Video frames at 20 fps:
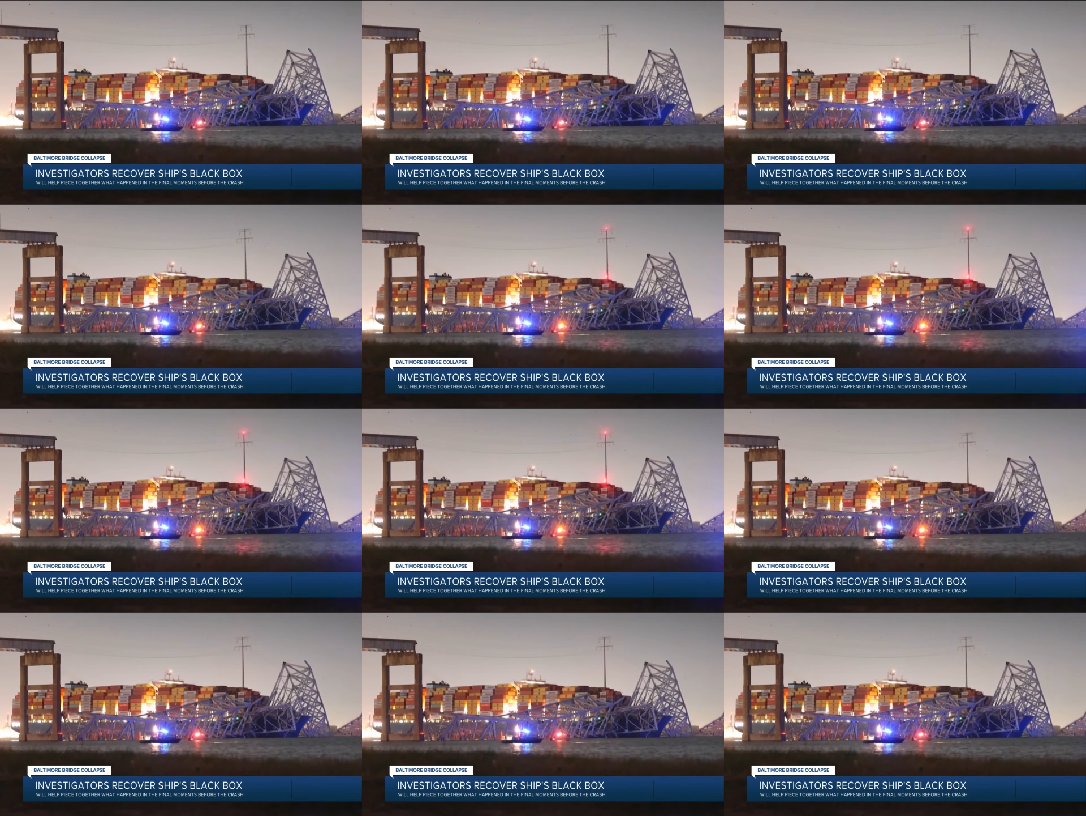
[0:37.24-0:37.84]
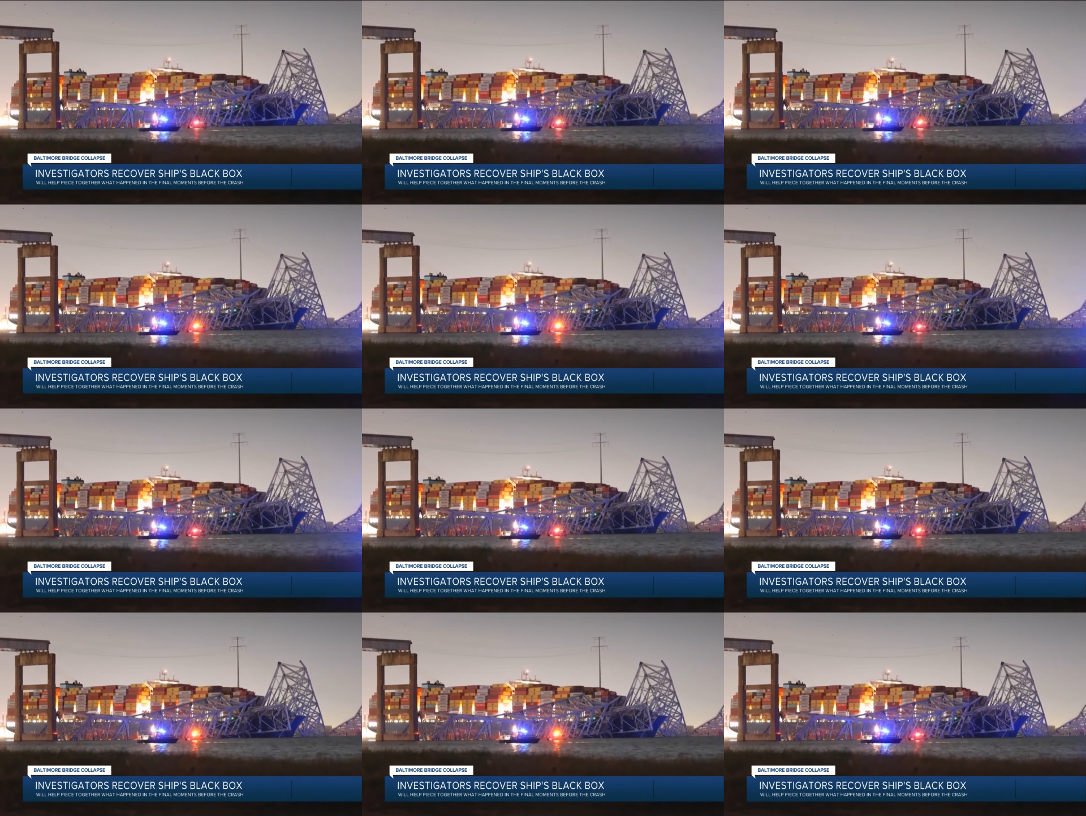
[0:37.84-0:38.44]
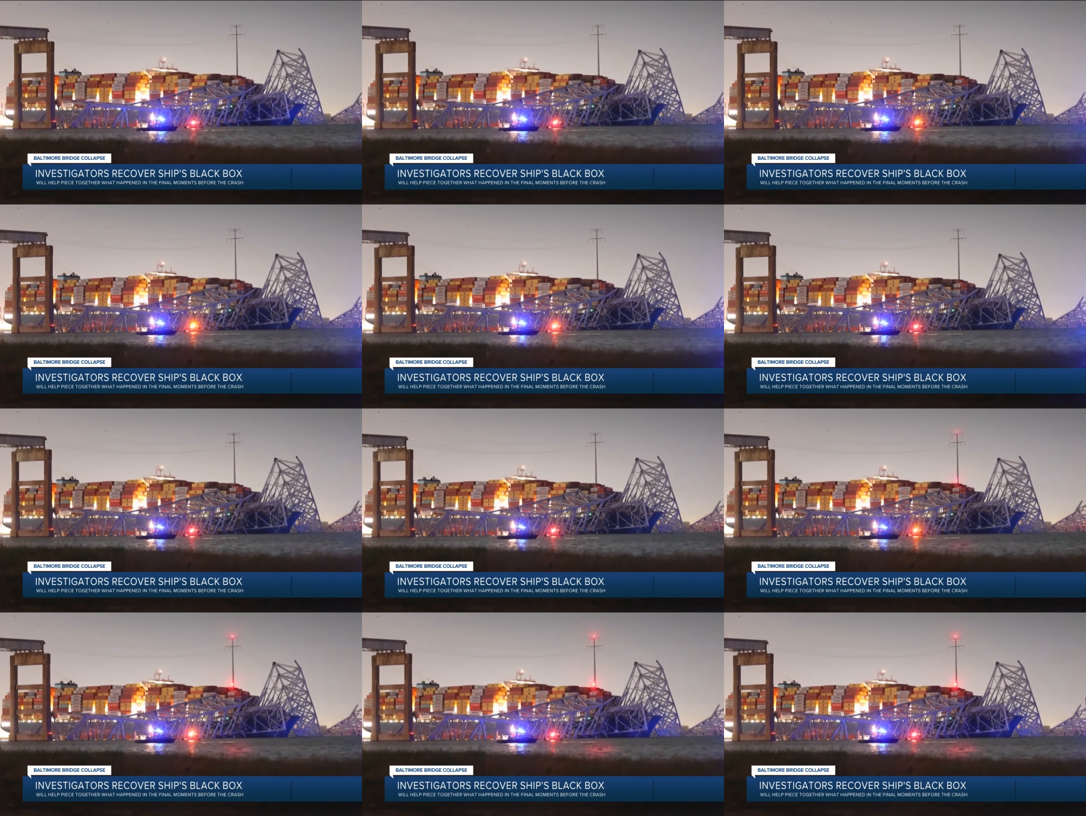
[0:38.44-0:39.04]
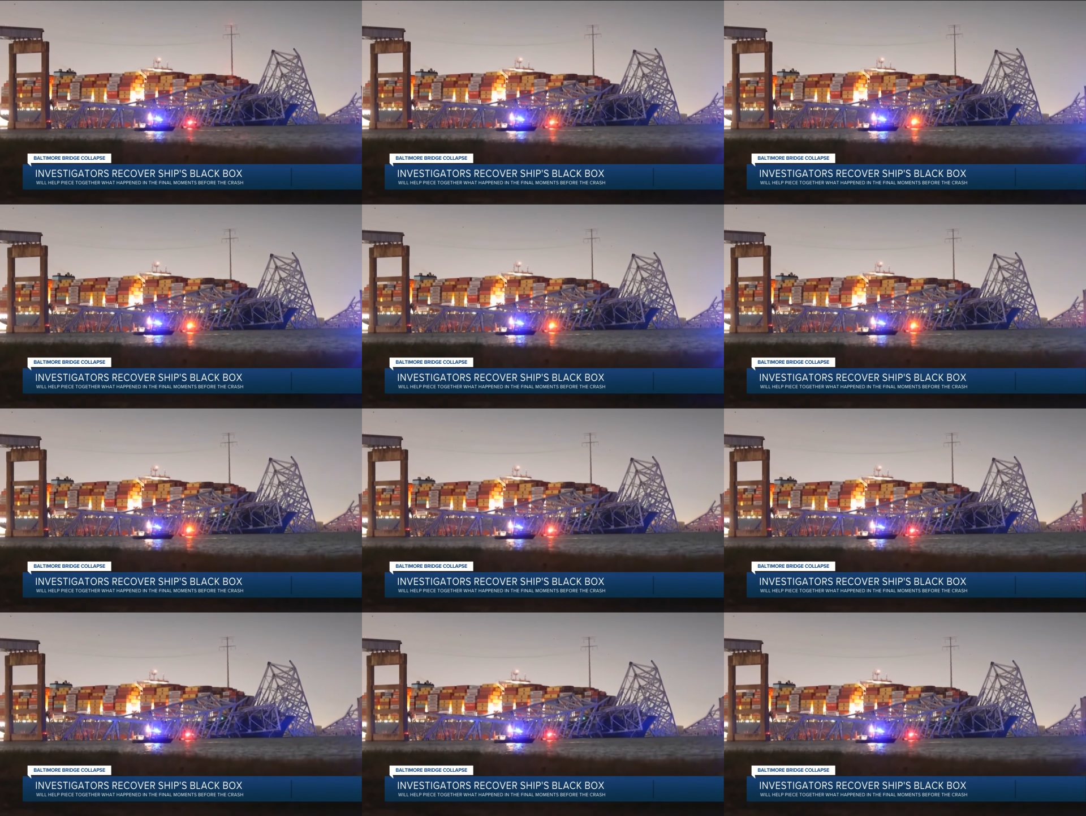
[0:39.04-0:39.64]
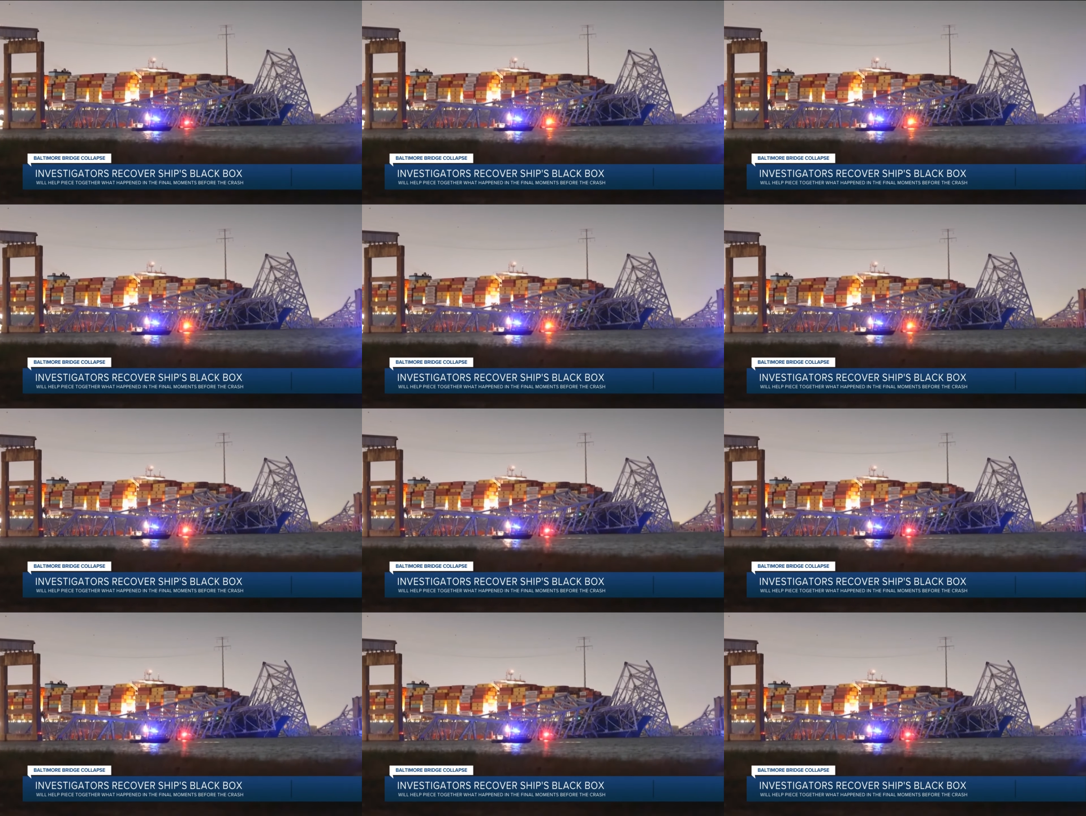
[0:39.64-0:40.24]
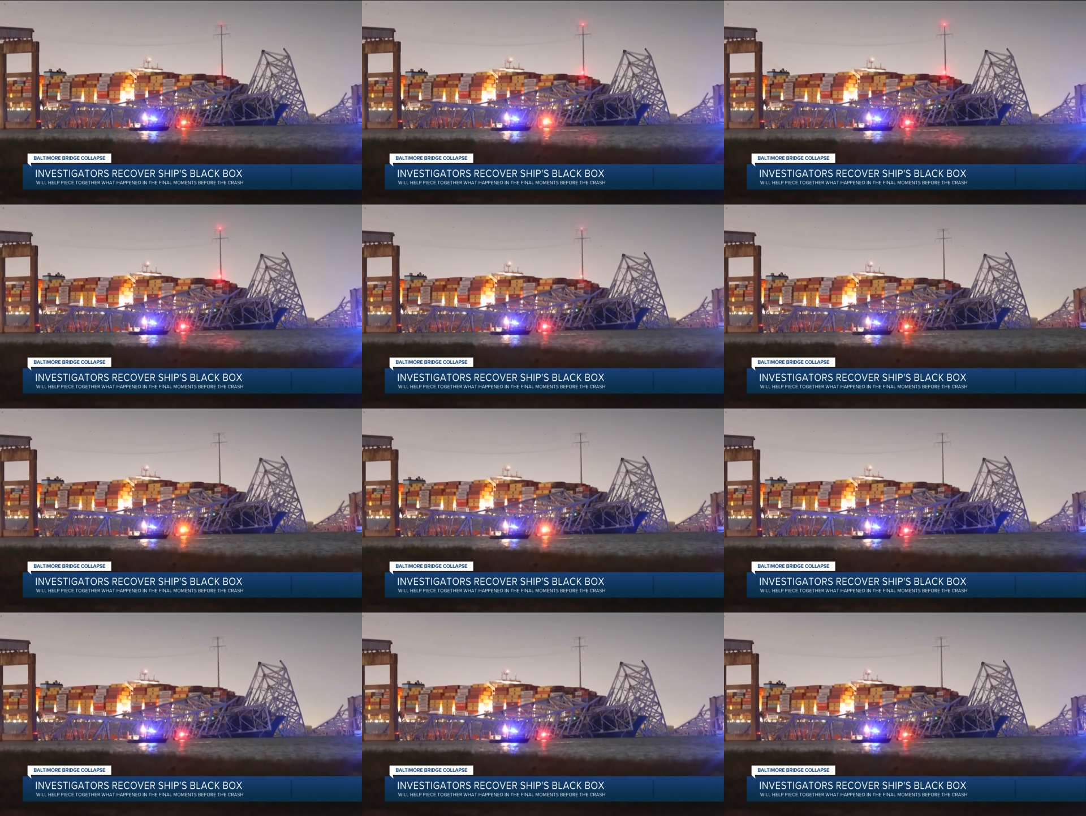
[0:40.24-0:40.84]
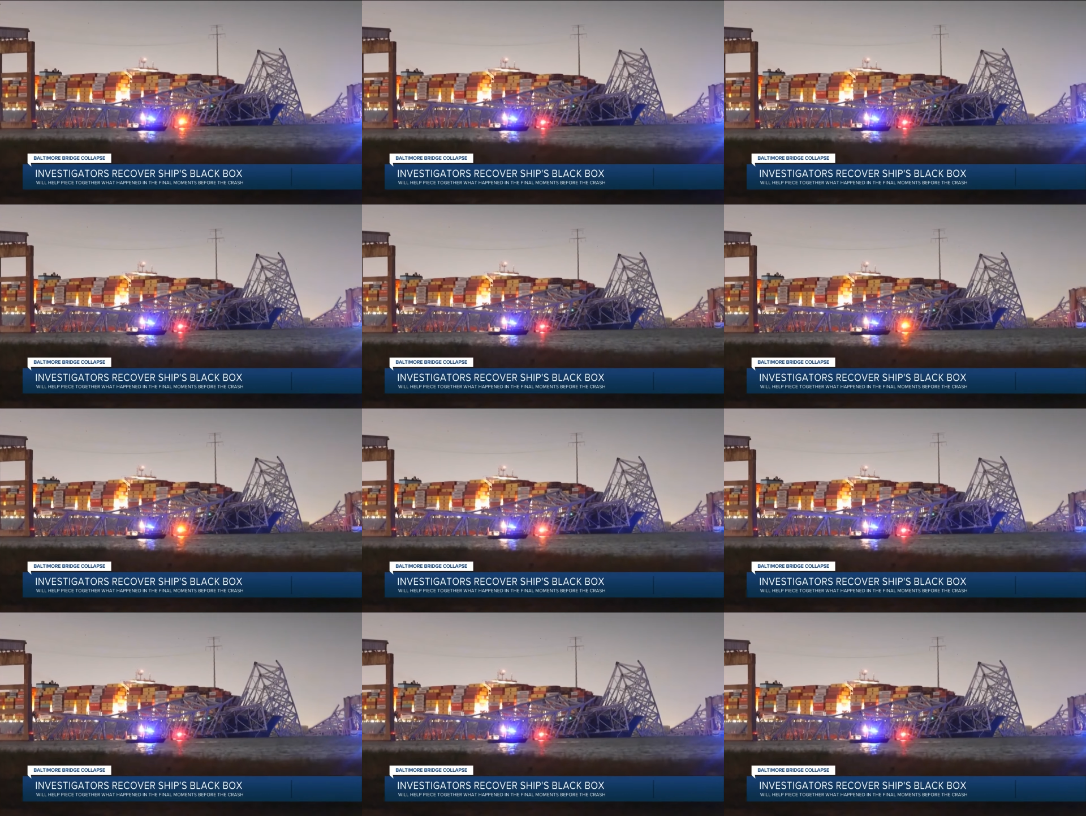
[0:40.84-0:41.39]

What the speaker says: No face is visible, so there are no lips to read.